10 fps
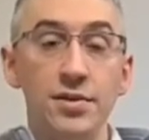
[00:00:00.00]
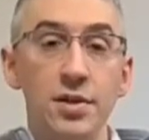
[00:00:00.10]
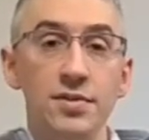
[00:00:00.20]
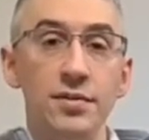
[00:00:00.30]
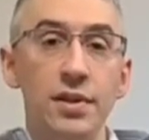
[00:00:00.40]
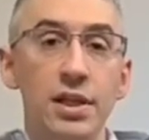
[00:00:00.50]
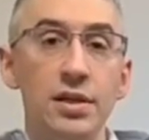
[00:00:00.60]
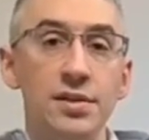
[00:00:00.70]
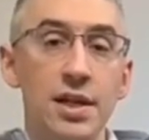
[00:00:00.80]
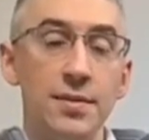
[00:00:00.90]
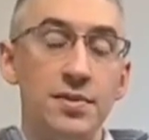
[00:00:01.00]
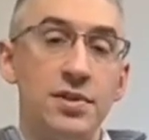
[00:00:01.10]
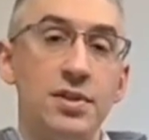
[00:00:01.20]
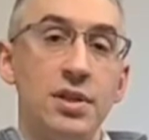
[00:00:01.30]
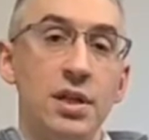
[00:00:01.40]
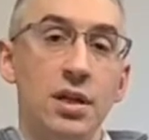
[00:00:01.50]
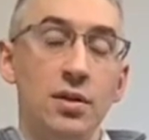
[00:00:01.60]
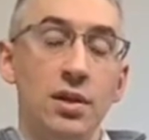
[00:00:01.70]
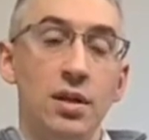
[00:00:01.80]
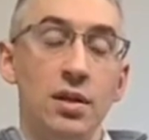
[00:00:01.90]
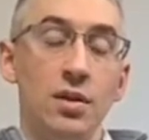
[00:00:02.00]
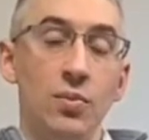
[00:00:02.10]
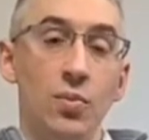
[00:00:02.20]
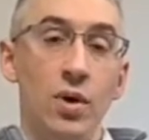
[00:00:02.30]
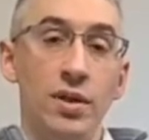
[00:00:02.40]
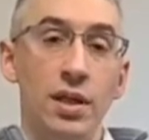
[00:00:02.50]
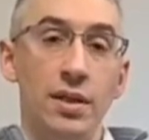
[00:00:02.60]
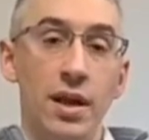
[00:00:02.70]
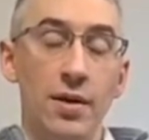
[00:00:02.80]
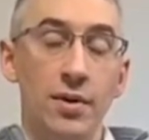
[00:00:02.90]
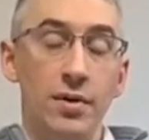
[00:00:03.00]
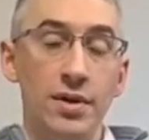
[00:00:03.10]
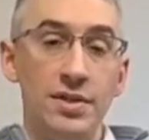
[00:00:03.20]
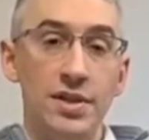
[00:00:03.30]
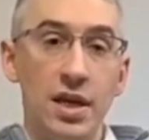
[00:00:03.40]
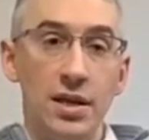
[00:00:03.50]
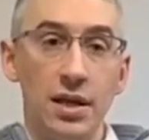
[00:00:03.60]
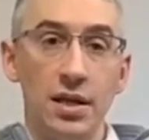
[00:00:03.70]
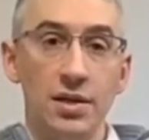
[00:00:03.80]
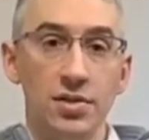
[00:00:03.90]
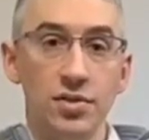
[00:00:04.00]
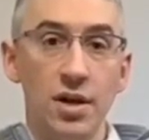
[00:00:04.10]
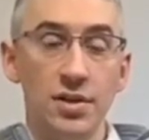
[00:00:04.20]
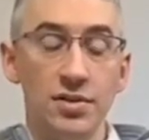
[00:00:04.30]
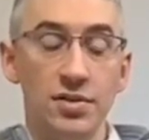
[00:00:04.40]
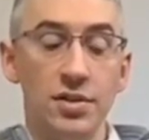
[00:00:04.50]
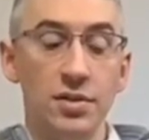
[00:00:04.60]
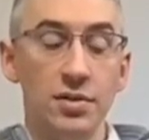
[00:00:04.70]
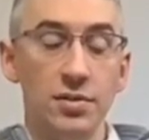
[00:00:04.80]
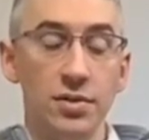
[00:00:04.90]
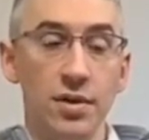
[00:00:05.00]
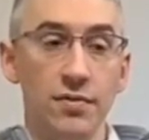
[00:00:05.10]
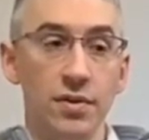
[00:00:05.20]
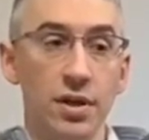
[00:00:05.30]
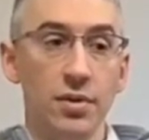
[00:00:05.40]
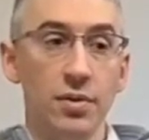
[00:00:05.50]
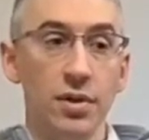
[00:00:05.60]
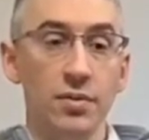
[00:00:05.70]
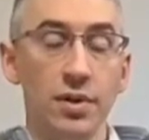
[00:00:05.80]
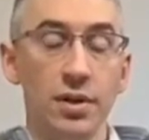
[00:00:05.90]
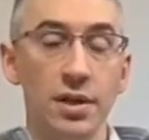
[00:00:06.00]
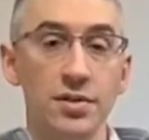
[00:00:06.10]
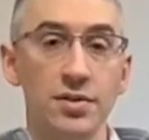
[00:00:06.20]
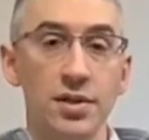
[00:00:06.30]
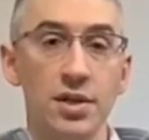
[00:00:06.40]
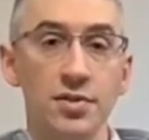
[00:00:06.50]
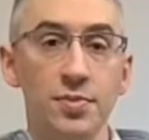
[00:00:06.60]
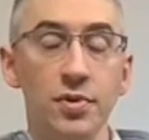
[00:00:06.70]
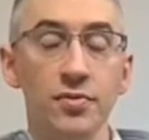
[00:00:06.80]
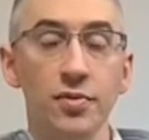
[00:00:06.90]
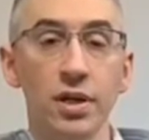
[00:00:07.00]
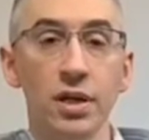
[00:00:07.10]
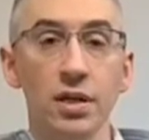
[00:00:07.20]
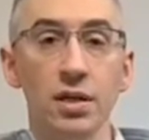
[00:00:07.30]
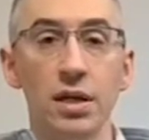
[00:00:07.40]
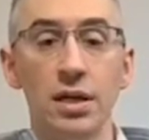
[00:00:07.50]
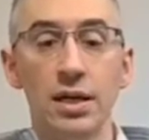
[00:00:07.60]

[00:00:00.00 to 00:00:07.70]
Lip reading: In terms of legal tips, the one thing that I would always say, and I kind of stress to everyone that I work with, is proofread.